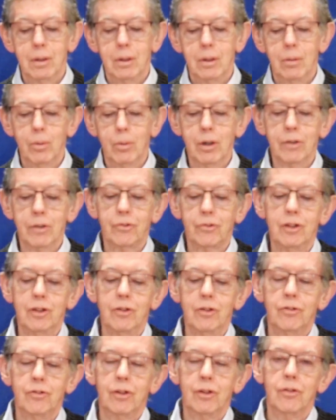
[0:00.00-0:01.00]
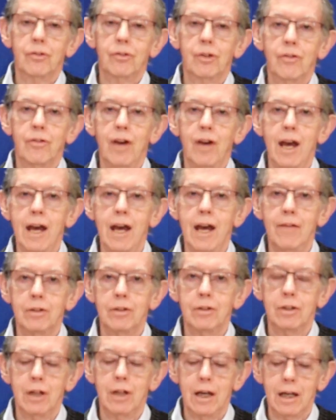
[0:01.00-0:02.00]
We are citizens of
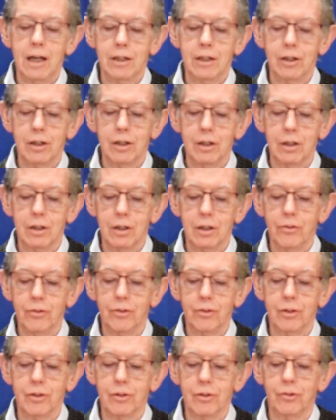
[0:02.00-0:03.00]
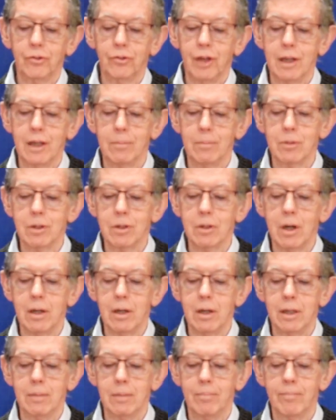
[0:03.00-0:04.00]
heaven and earth at the same
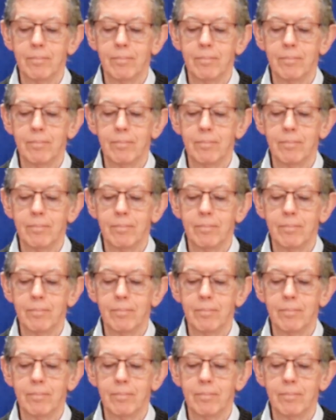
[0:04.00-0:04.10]
time.